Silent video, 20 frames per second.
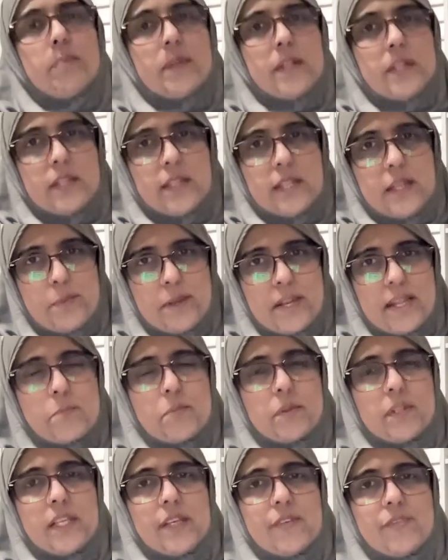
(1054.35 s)
limiting
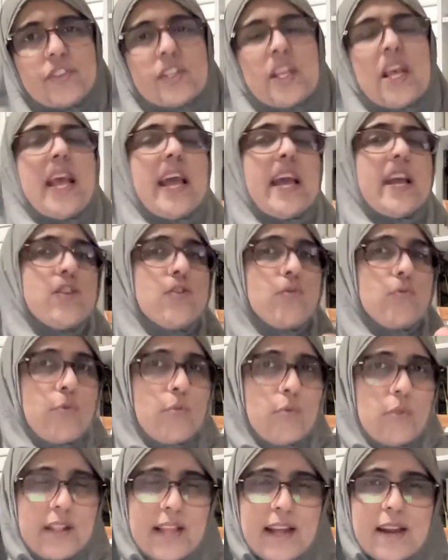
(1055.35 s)
beliefs and
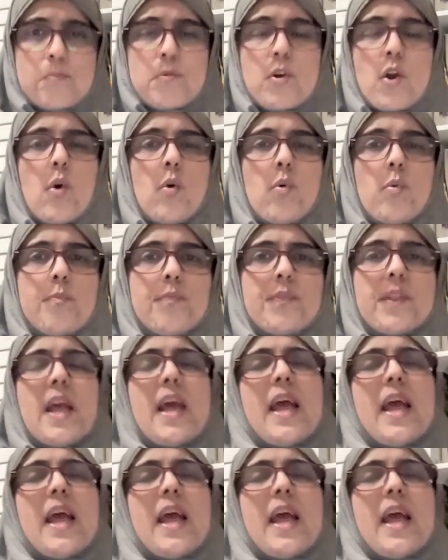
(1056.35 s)
you let them go.